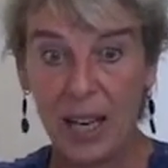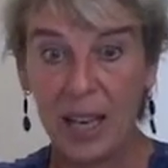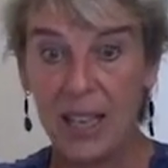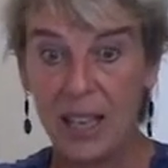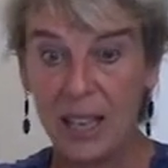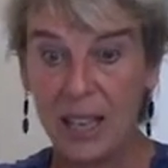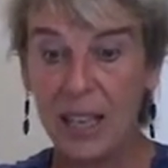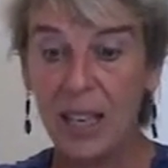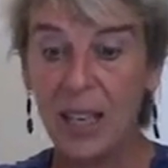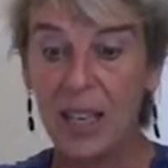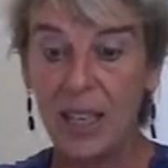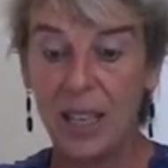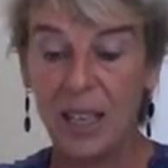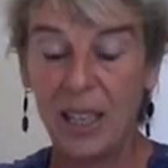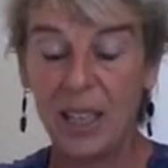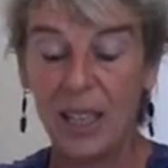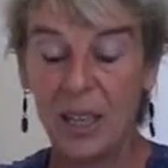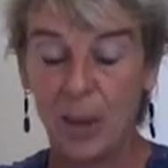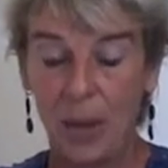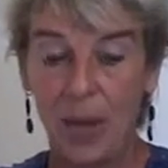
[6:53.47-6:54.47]
And
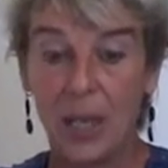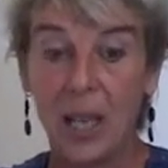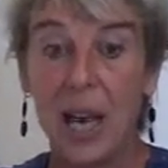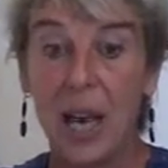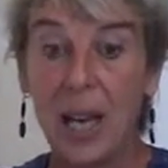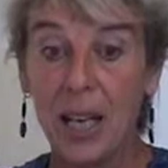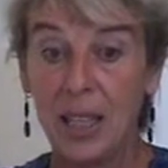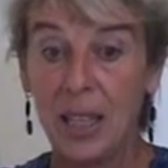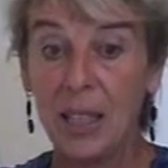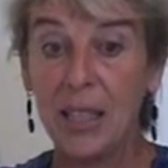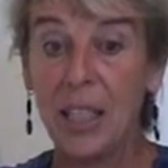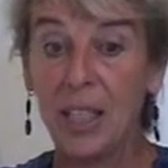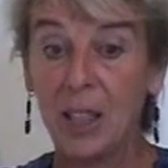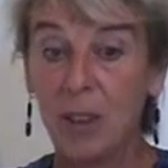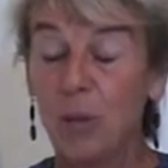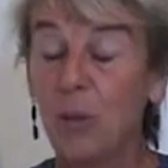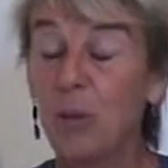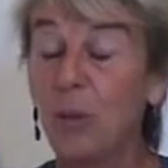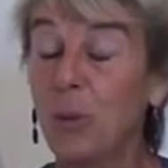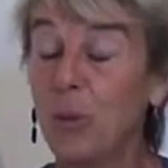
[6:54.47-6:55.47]
anyway, I
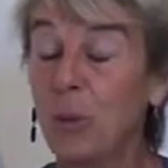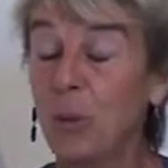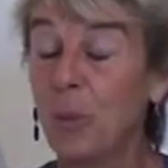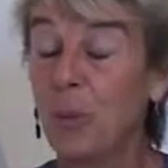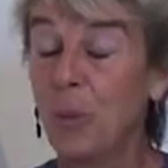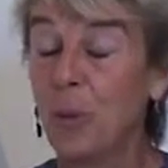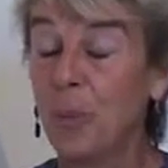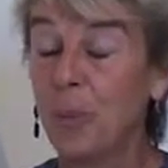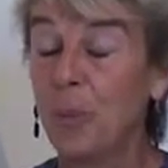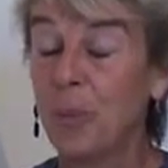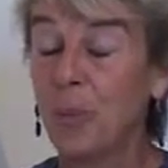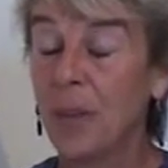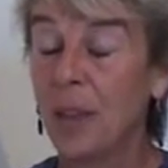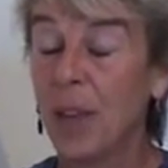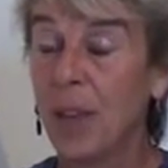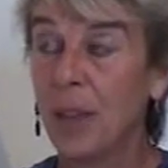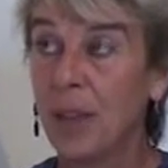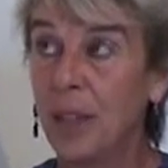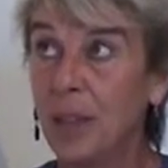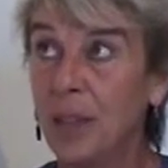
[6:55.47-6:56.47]
needed a few
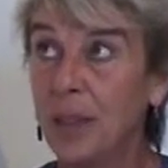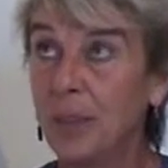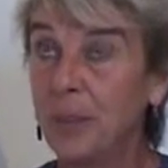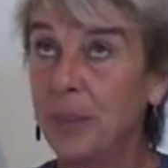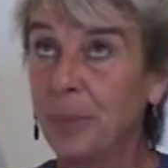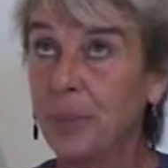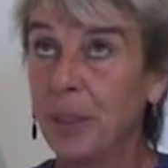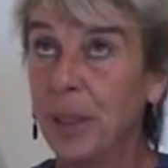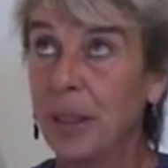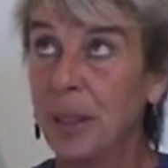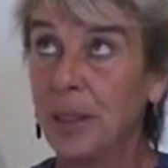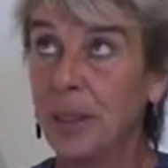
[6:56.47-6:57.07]
um,